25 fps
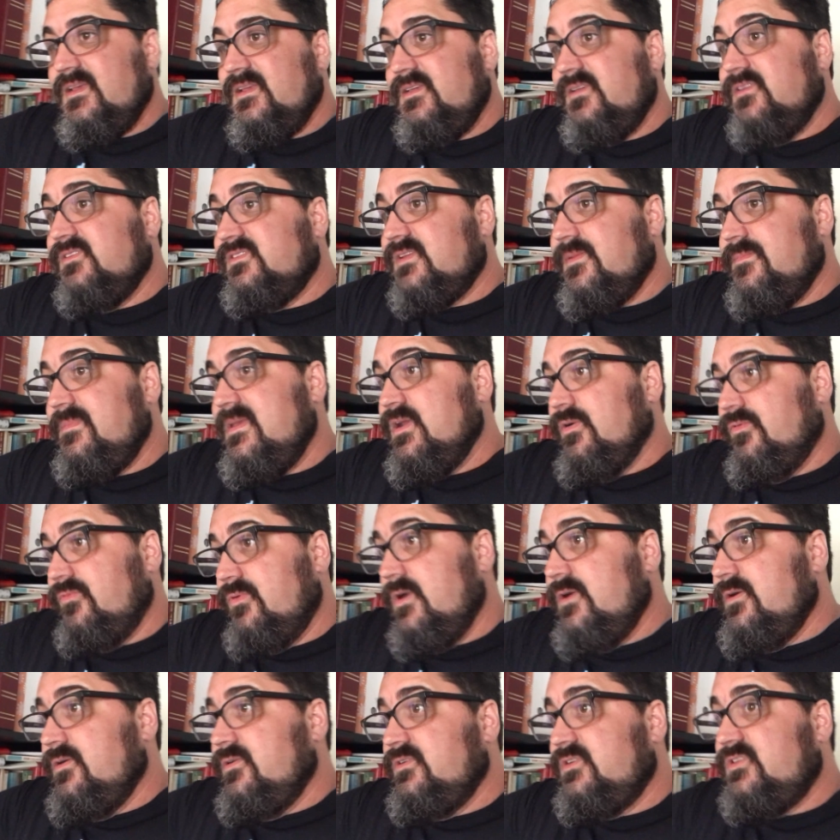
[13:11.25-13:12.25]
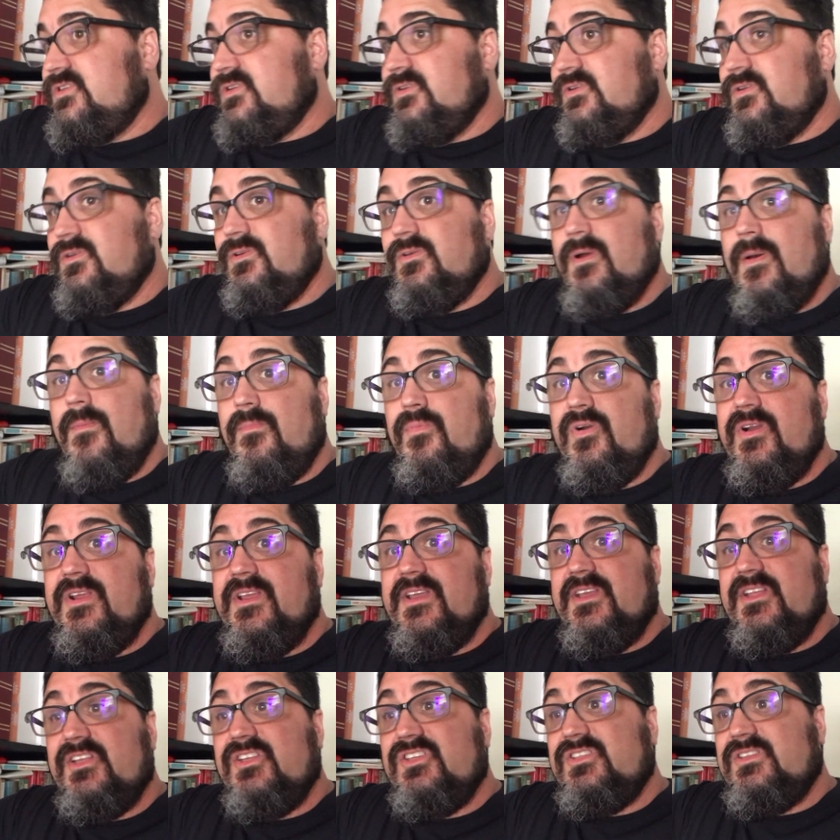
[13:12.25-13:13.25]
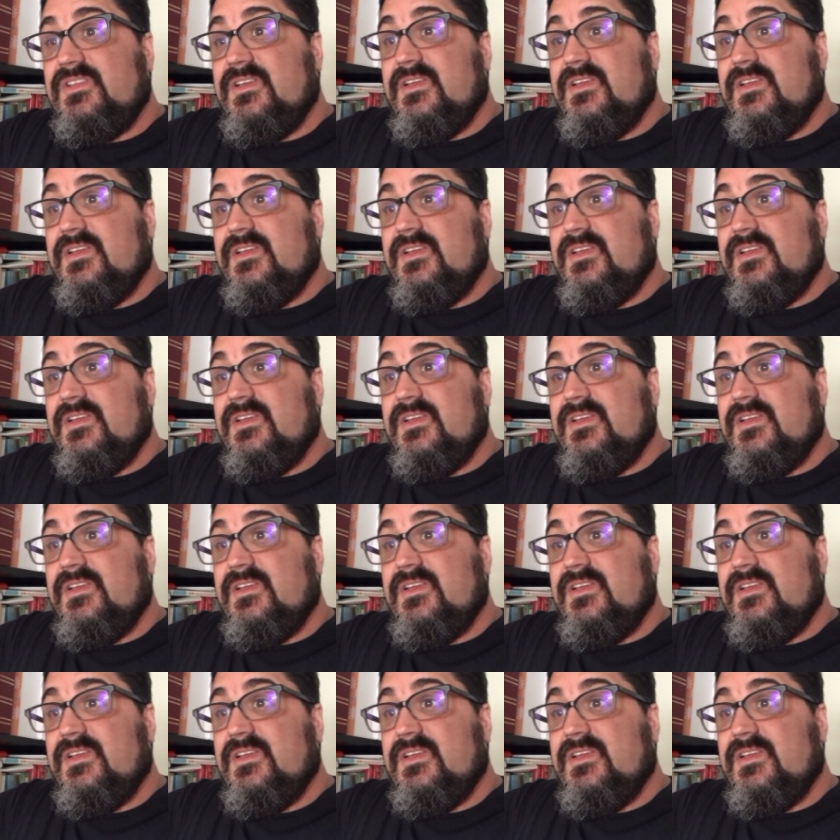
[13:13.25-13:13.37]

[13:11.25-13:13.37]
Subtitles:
It used to be a road to a bridge